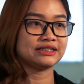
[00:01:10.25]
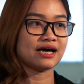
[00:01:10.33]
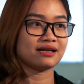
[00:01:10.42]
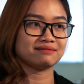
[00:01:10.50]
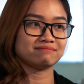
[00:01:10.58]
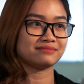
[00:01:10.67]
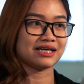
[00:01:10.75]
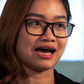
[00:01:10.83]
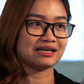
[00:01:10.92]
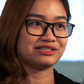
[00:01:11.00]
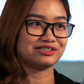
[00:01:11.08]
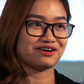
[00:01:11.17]
that
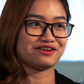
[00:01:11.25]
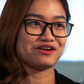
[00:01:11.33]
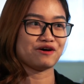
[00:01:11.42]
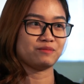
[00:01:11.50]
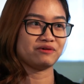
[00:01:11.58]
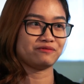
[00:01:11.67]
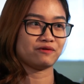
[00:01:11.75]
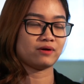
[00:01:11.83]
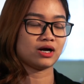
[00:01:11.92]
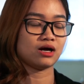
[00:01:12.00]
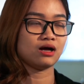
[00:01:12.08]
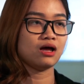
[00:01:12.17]
I did not know
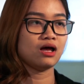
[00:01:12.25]
before.